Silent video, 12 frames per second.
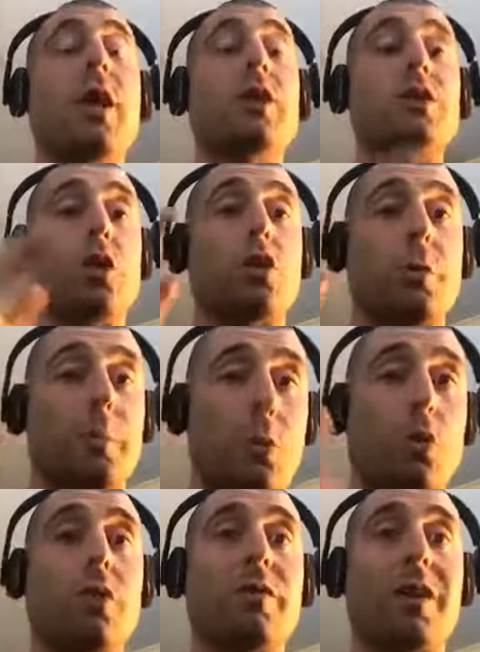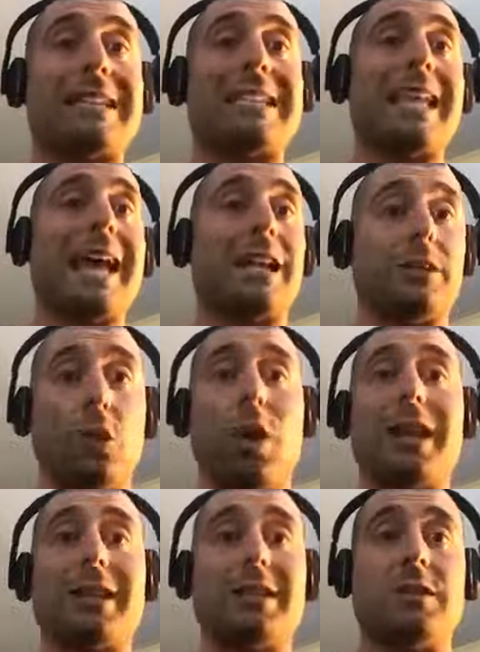so the more of us that
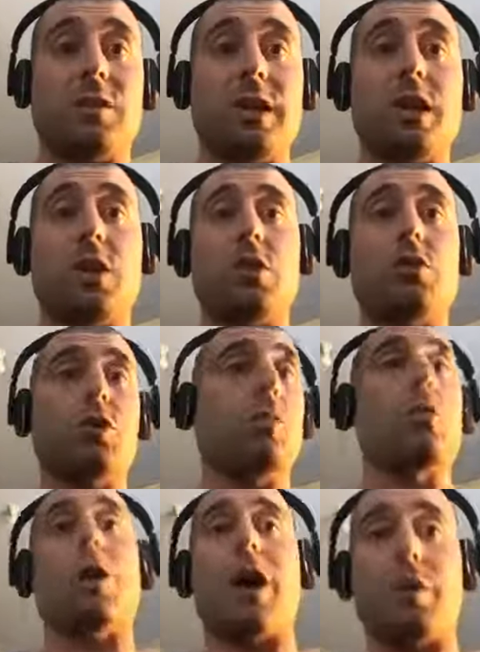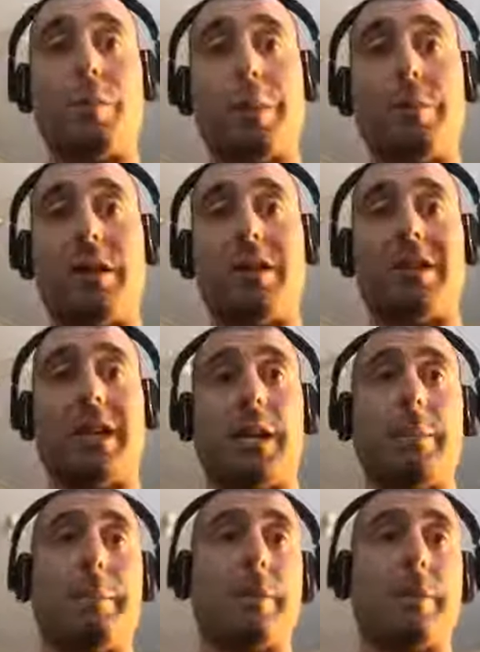like this video, the more other people are going to see it.